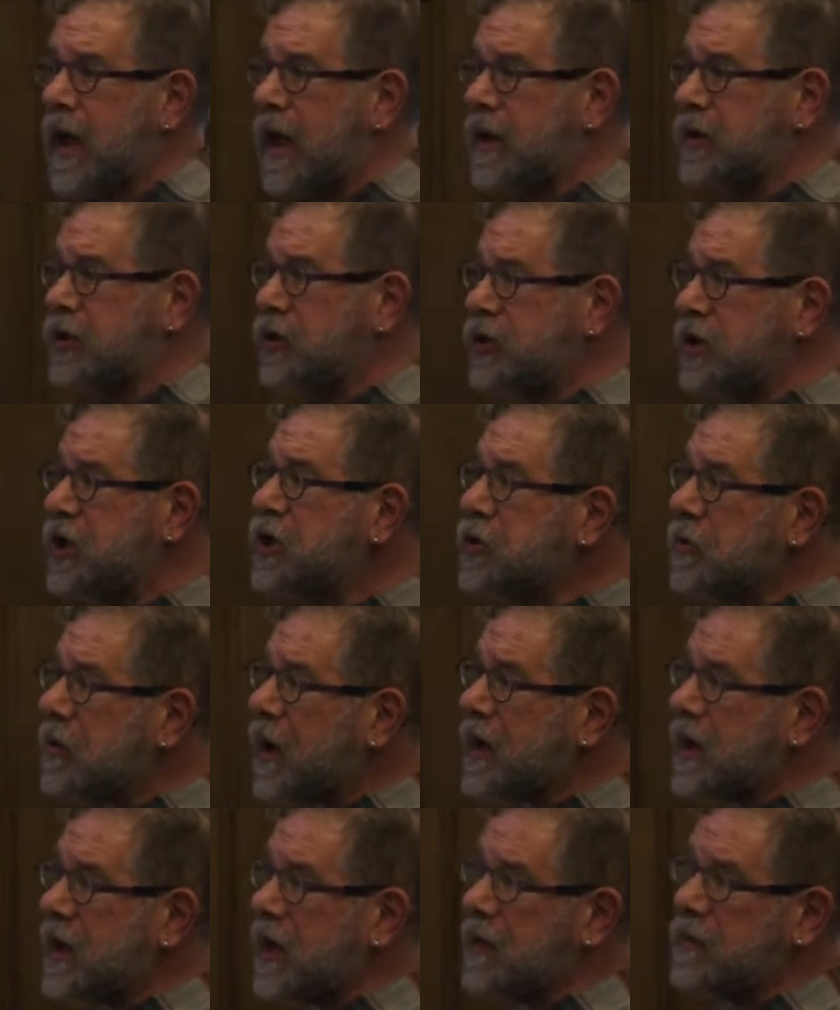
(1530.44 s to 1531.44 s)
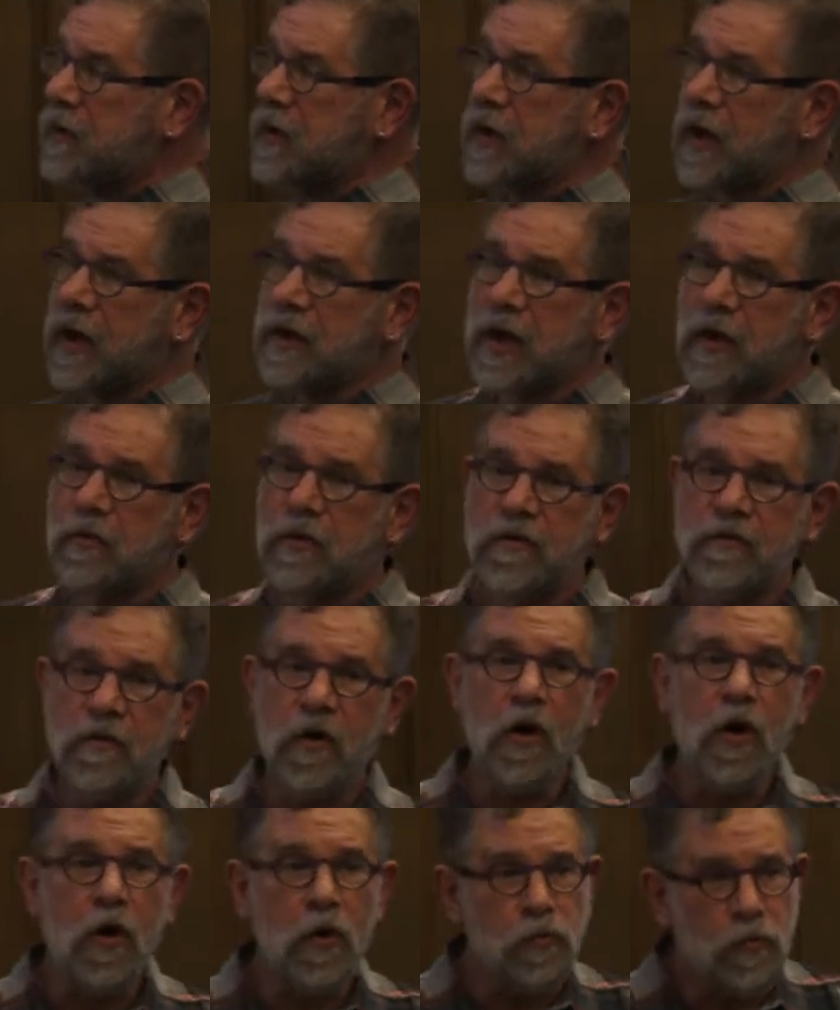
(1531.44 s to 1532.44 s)
And you need to write an API. Now,
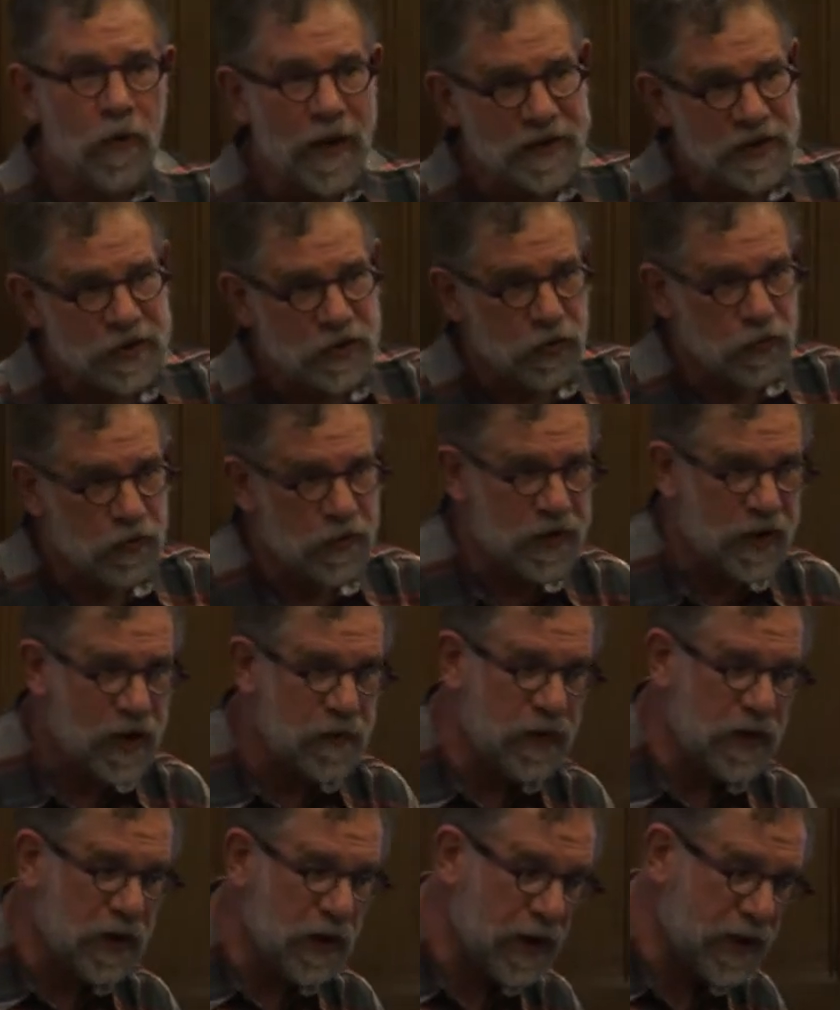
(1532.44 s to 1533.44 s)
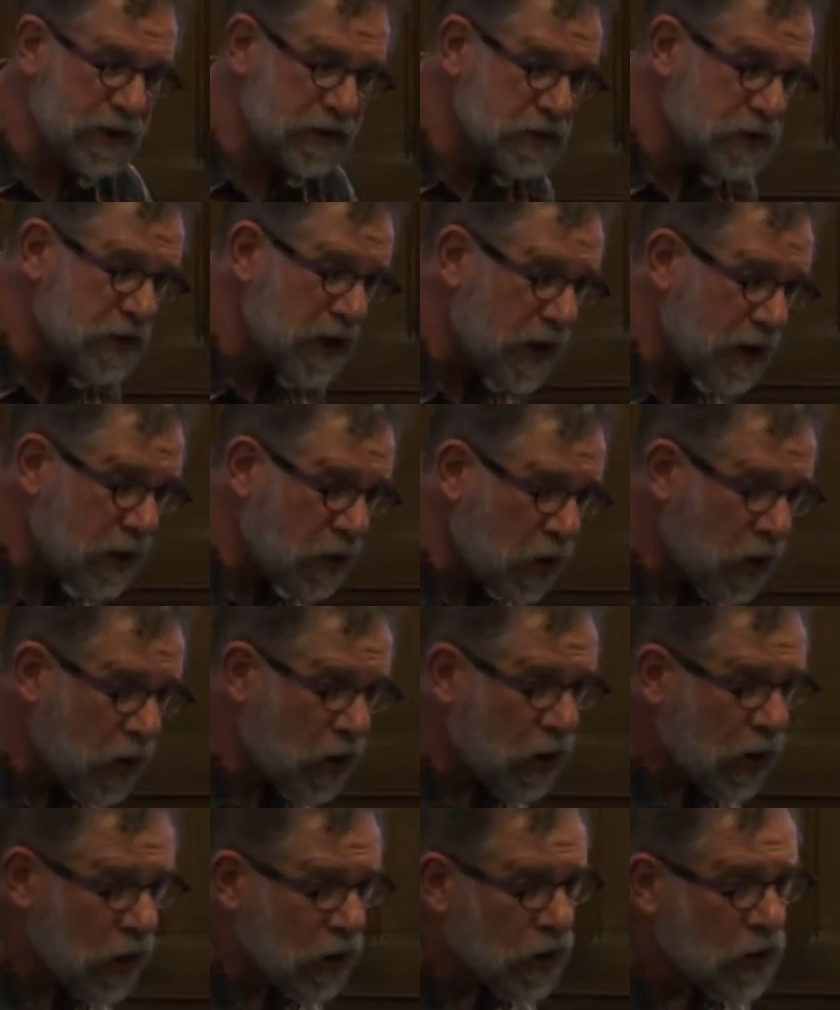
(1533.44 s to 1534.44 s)
we've all wrestled with APIs that
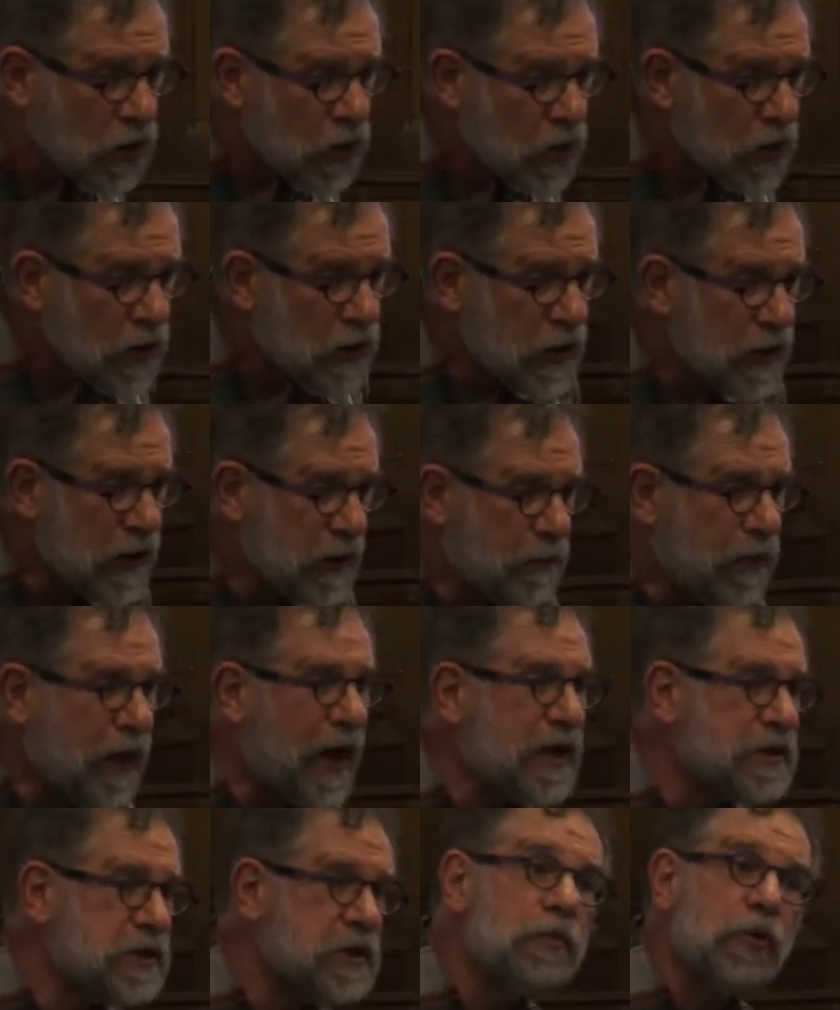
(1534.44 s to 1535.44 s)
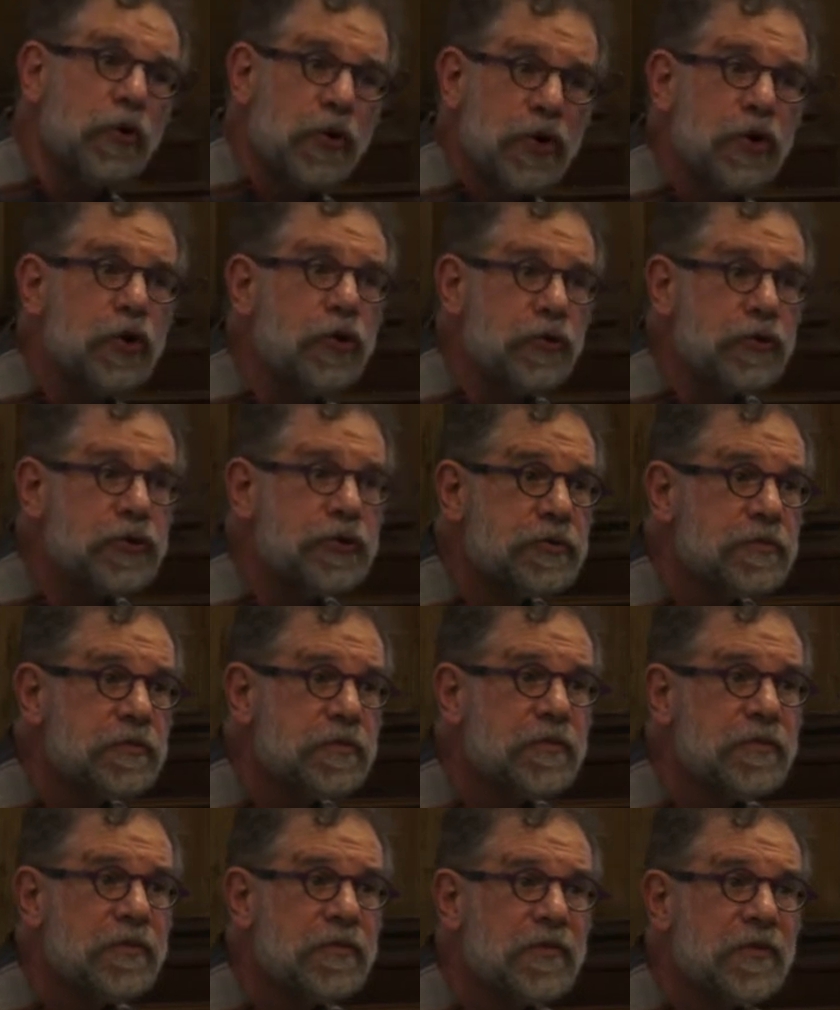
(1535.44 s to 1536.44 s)
are impossible to use,
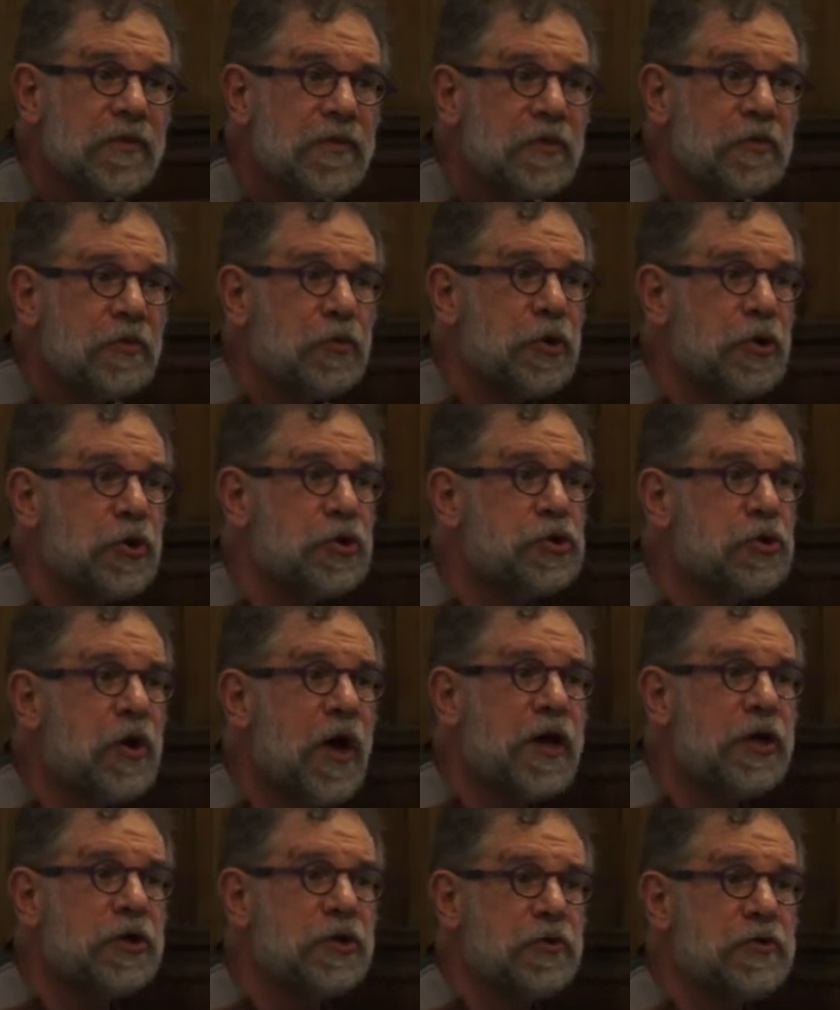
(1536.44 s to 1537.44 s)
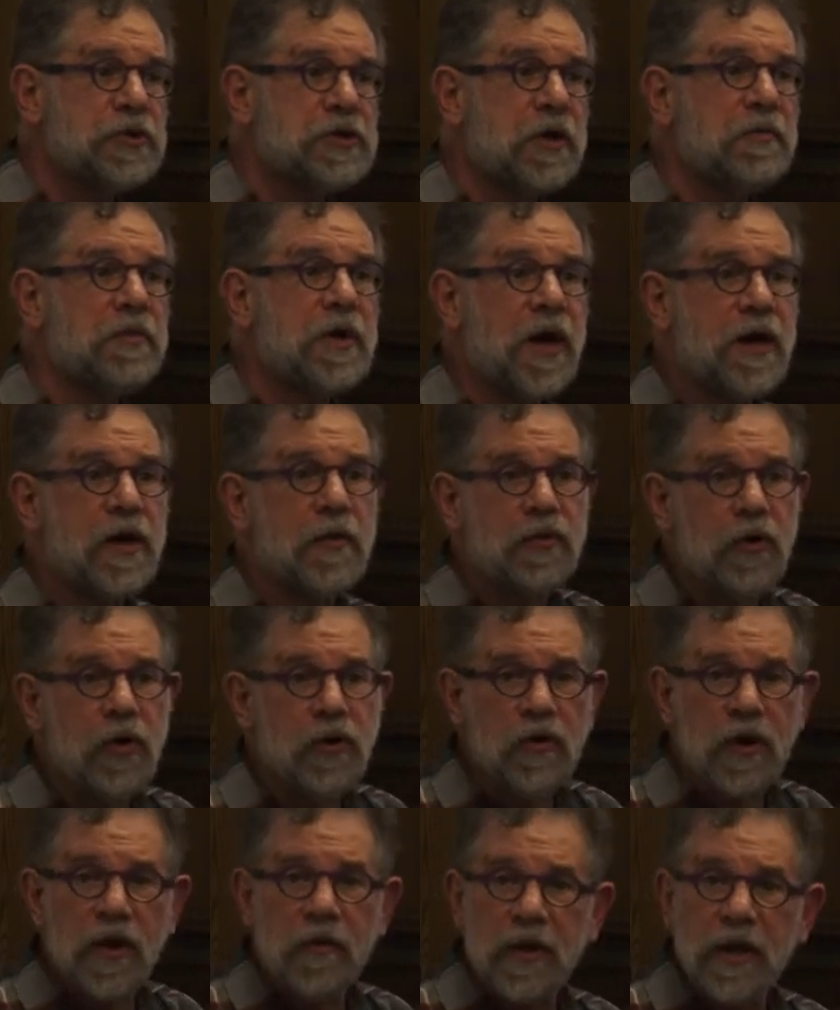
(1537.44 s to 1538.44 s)
where you try and do some kind of
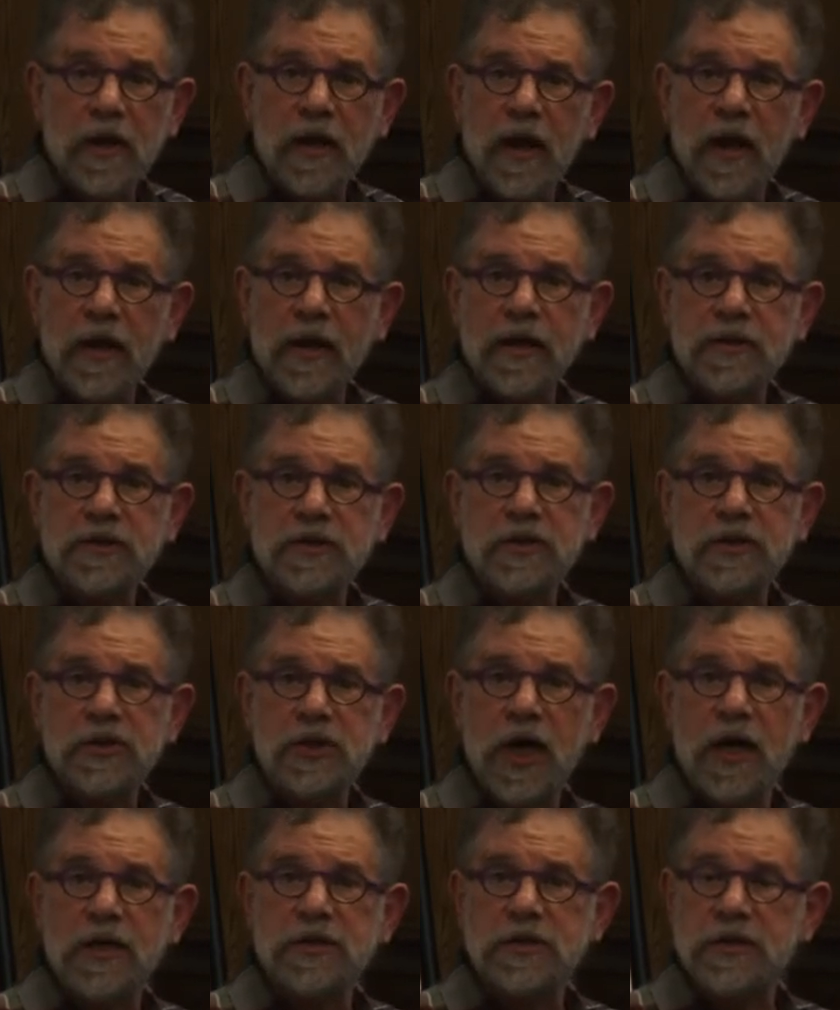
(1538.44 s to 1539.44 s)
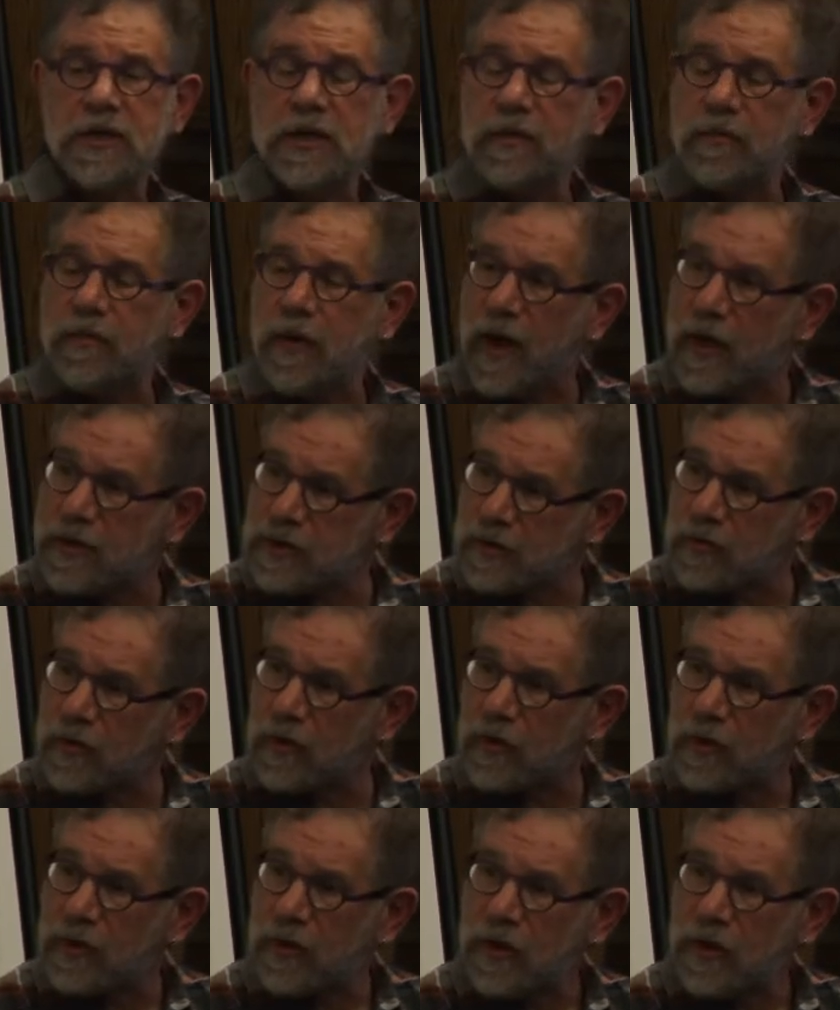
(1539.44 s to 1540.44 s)
programming and it's just impossible.